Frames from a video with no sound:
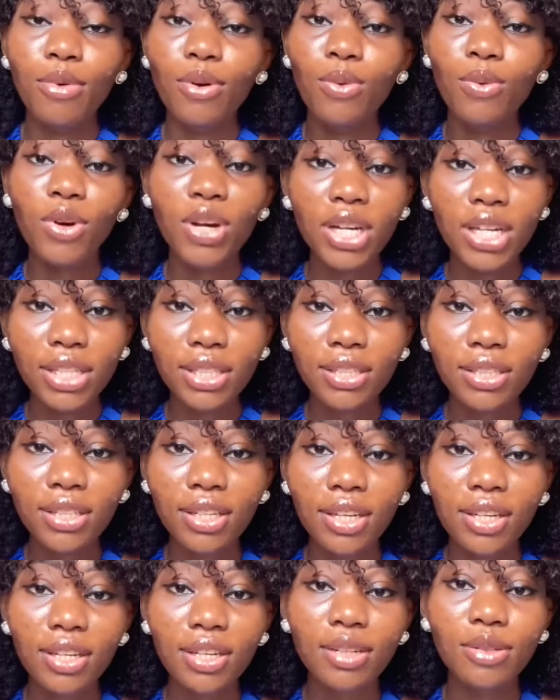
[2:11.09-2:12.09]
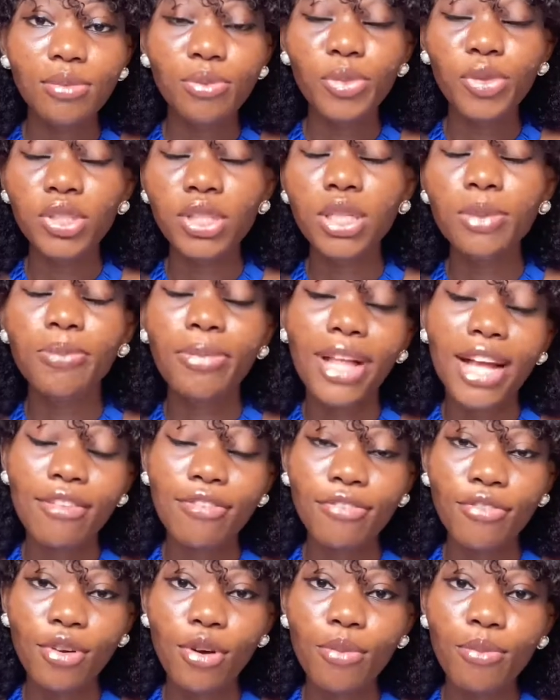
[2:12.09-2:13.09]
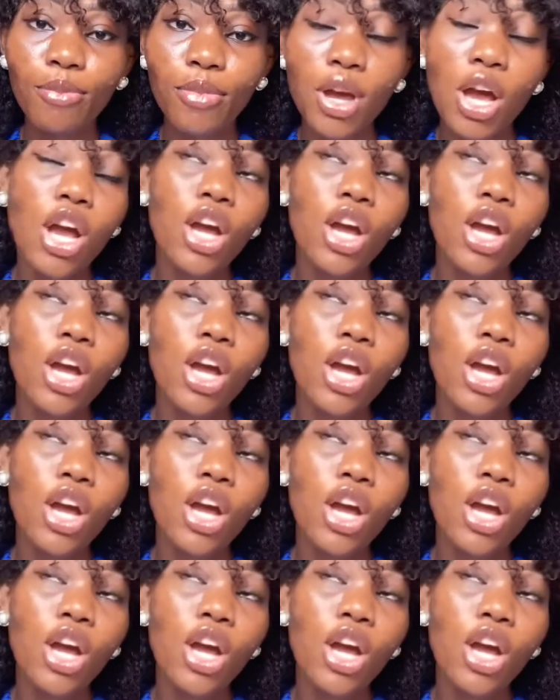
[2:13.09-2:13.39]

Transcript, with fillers: one music platform